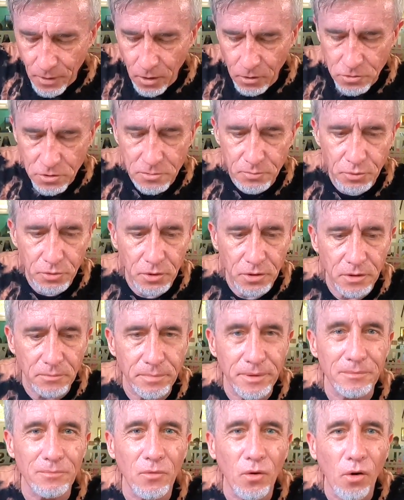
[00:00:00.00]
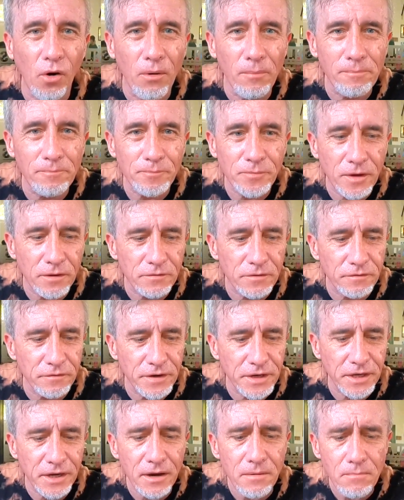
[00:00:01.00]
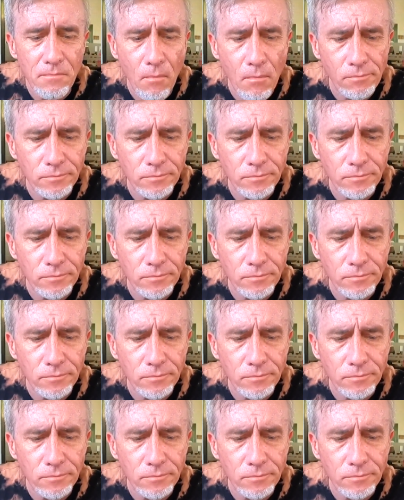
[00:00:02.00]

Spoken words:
I'll just put on a bit more of the vinegar.